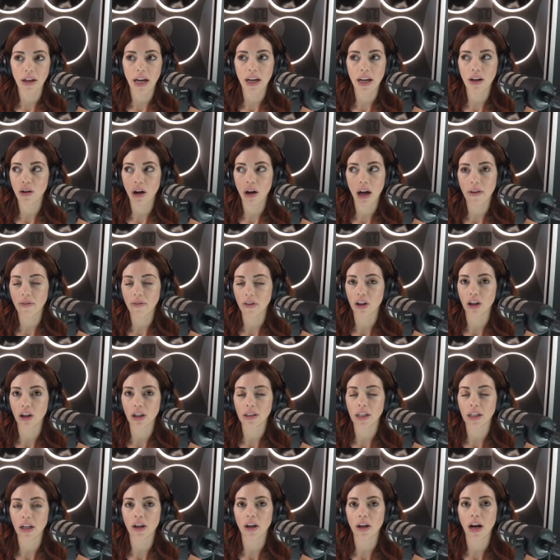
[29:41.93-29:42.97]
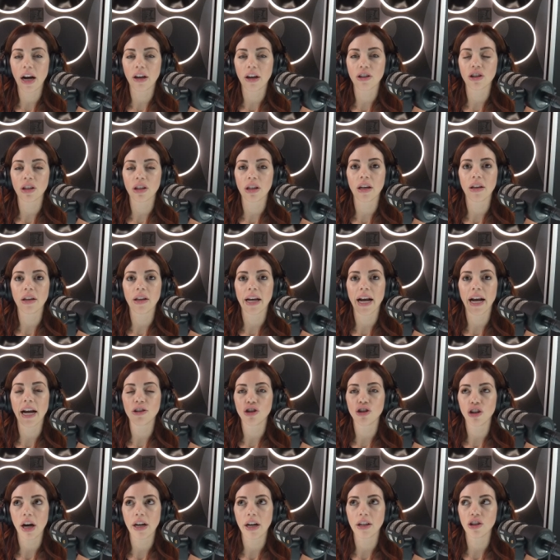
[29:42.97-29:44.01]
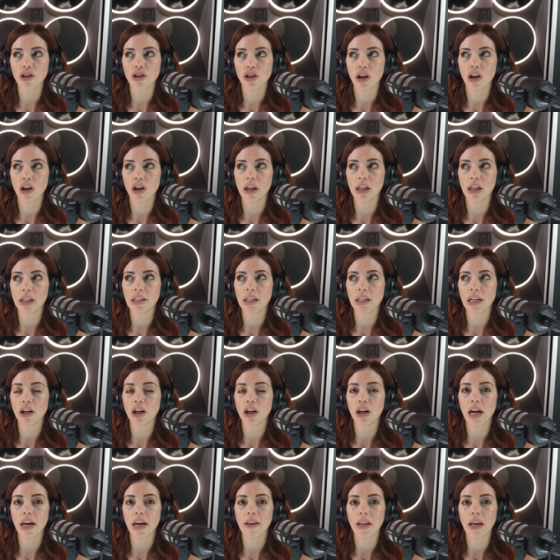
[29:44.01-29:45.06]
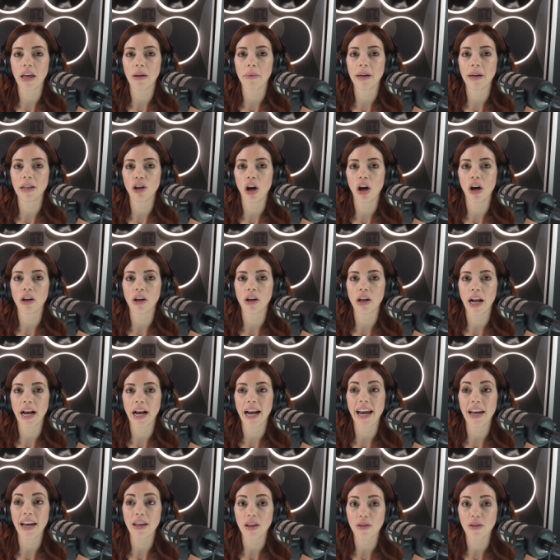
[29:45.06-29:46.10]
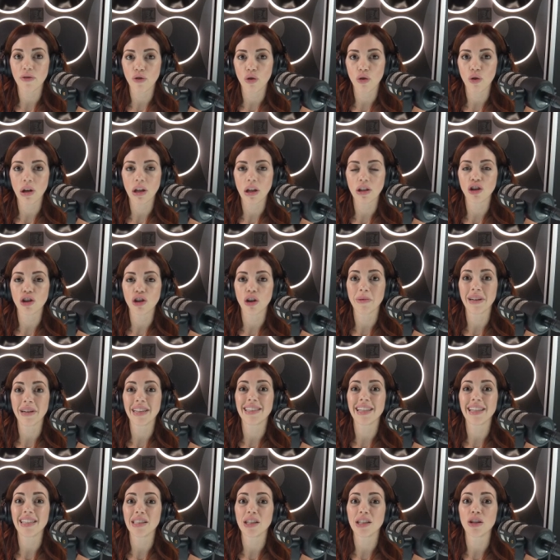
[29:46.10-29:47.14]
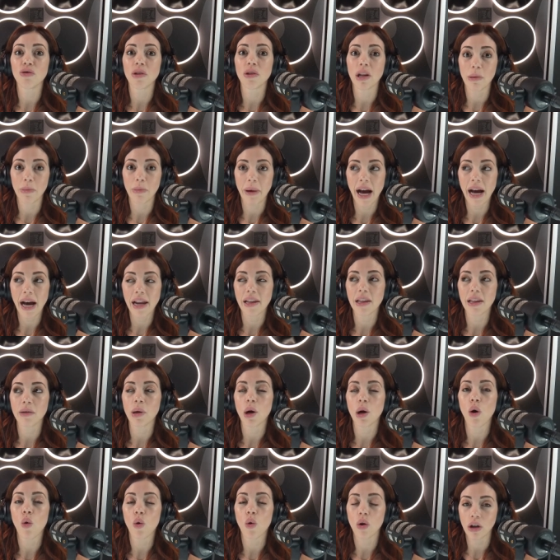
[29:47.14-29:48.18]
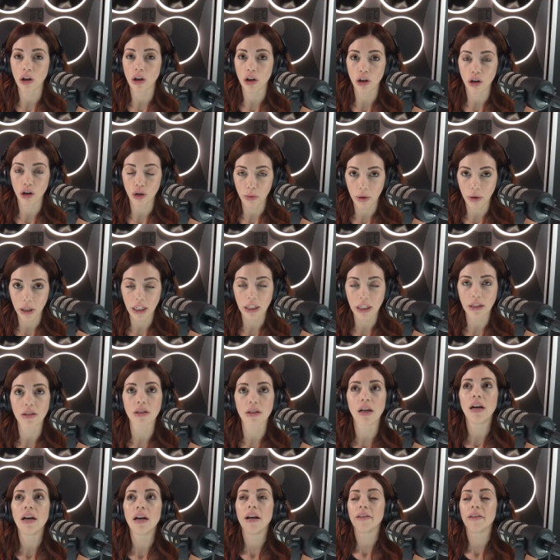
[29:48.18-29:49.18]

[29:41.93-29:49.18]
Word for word: I don't ever cook dinner actually. Like I tried to start cooking dinner and then my daughter and I ate the food and she told me it tasted really bad and then we ordered Uber Eats.